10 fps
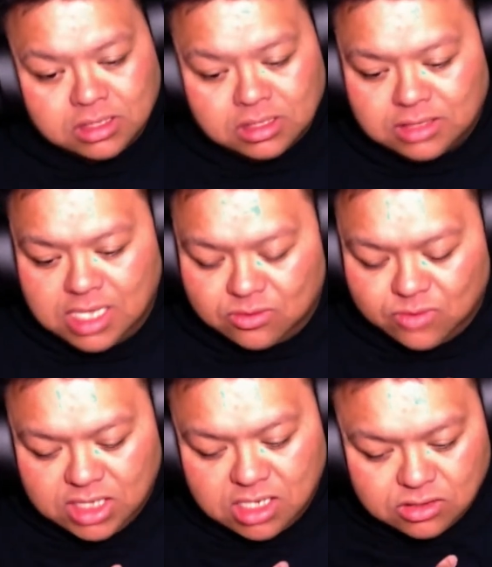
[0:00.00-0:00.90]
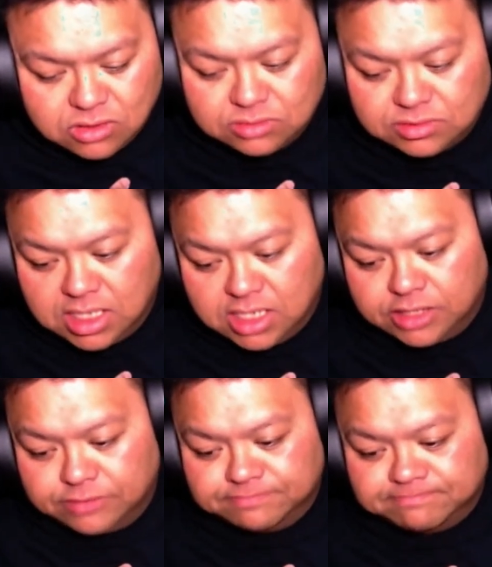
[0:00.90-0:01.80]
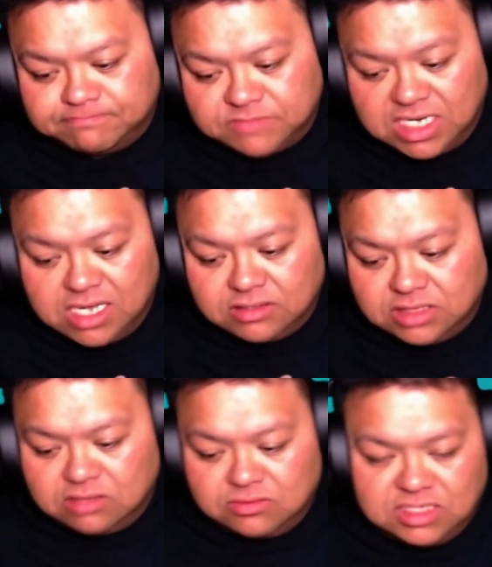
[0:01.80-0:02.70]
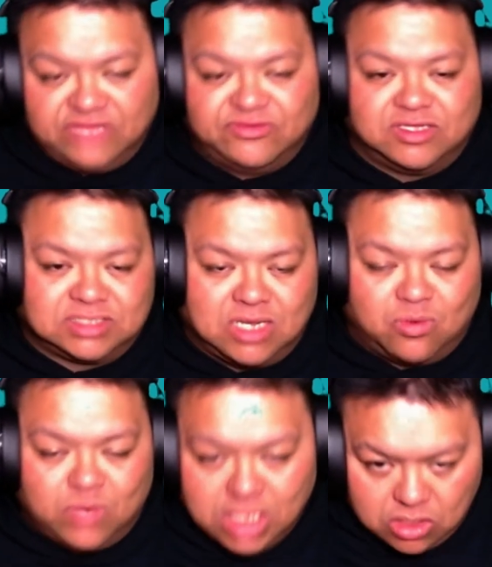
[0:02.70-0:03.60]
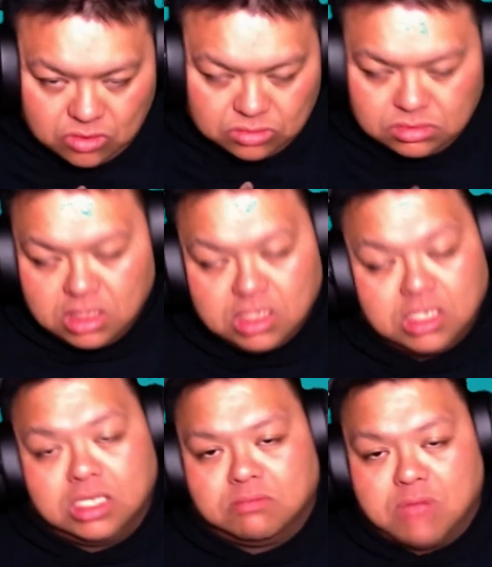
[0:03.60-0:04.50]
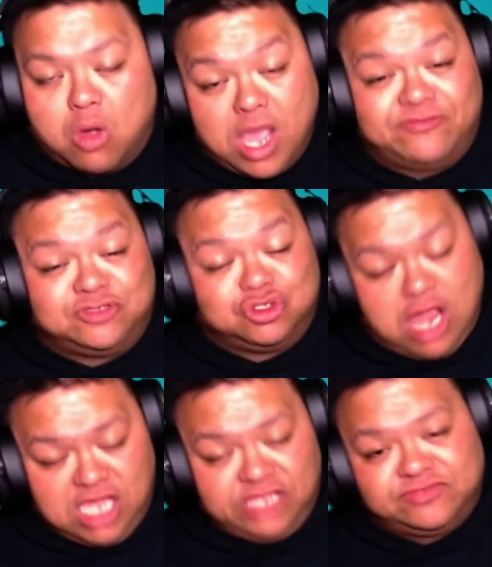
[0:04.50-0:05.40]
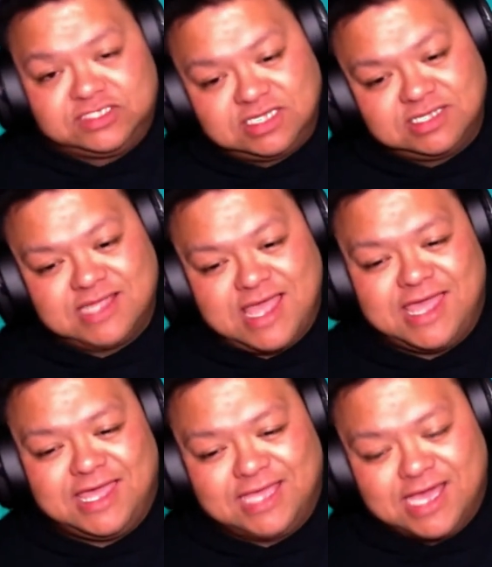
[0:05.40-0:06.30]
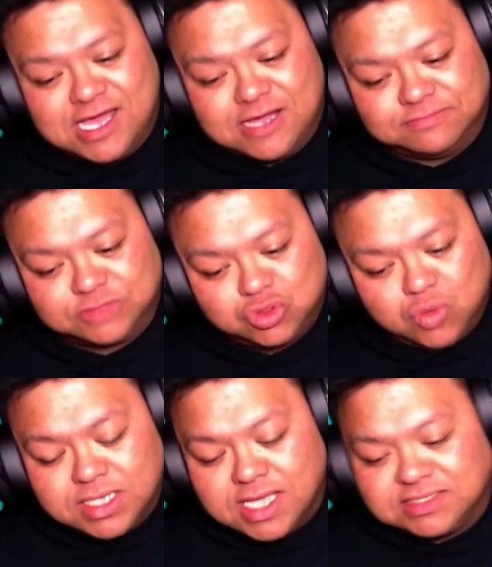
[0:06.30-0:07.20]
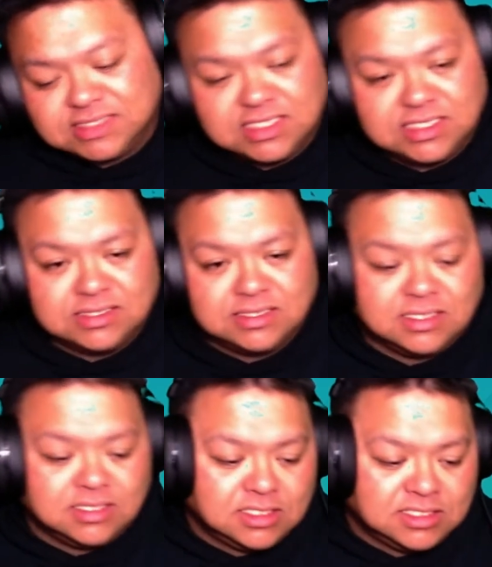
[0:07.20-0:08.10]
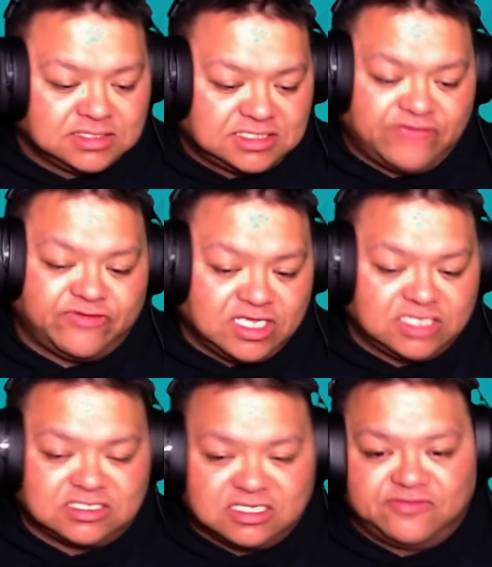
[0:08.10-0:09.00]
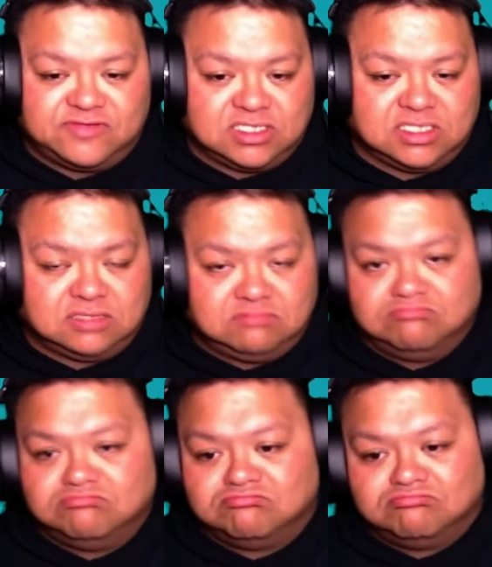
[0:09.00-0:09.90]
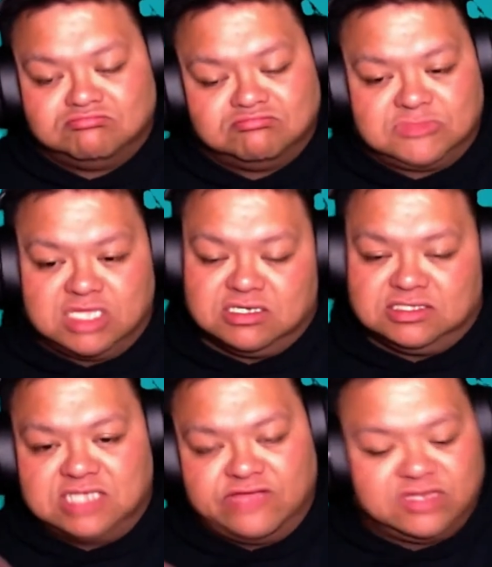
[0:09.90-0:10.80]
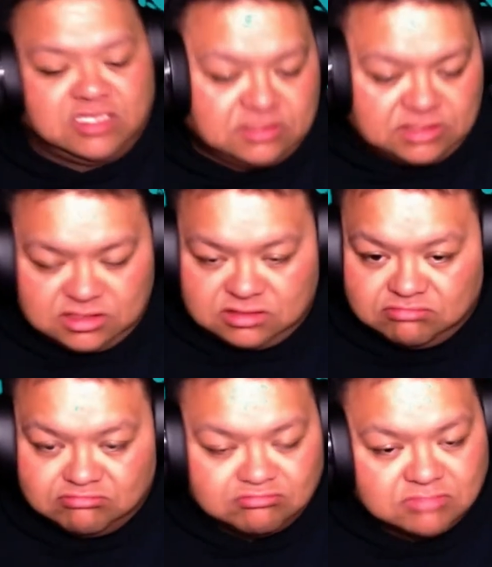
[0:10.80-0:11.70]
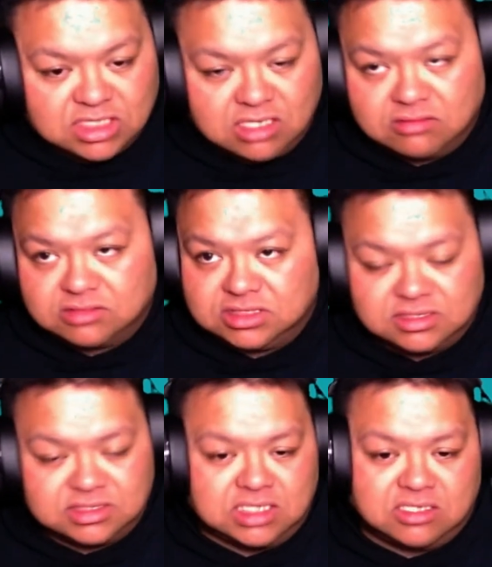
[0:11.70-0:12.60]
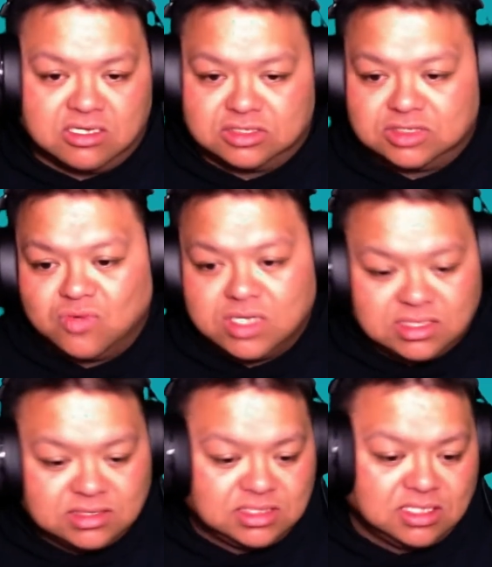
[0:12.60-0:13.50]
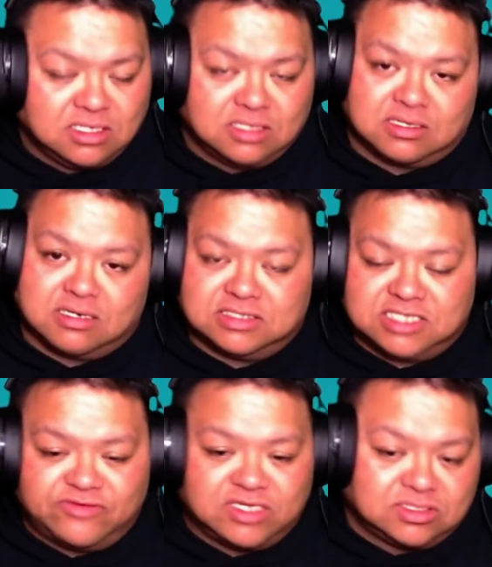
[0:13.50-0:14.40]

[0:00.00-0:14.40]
Like, we own, and I, even though it's like we own, my wife drives a 2018 7-inch lifted, 37-inch, she's sitting on 20s, 37-inch